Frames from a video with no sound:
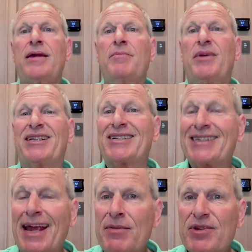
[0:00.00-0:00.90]
But at the
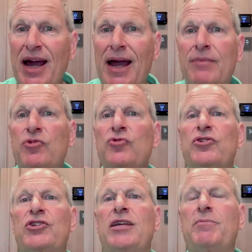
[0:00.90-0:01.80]
same time, do
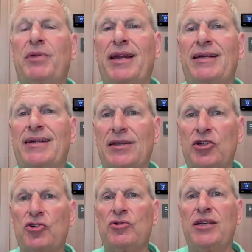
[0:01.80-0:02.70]
the seed planting
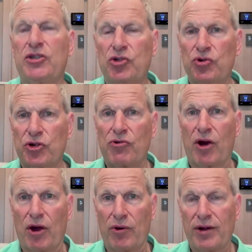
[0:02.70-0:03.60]
that you need to to
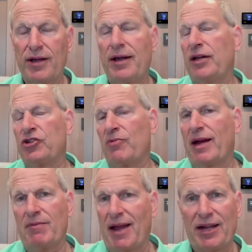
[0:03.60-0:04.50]
grow. And as you
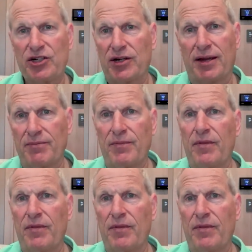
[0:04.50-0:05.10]
might imagine, I'm